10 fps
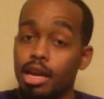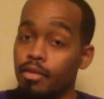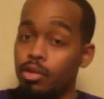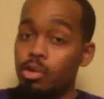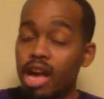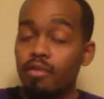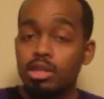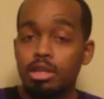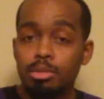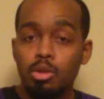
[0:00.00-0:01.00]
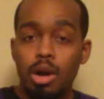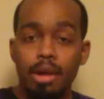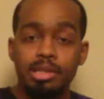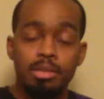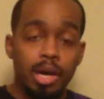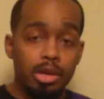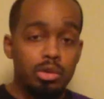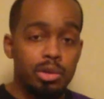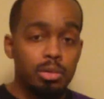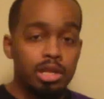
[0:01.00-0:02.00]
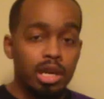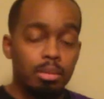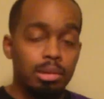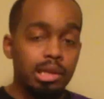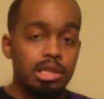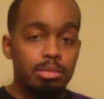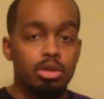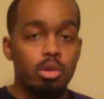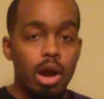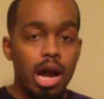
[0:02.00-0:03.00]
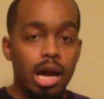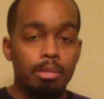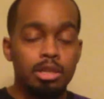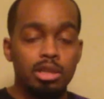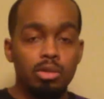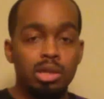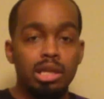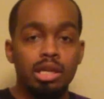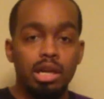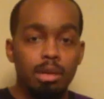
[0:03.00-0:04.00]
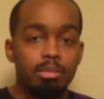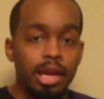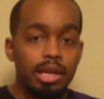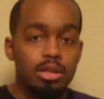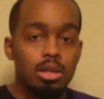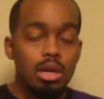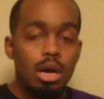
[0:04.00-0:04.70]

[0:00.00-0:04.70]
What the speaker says: If you haven't subscribed to my YouTube channel, please subscribe so you can get the updates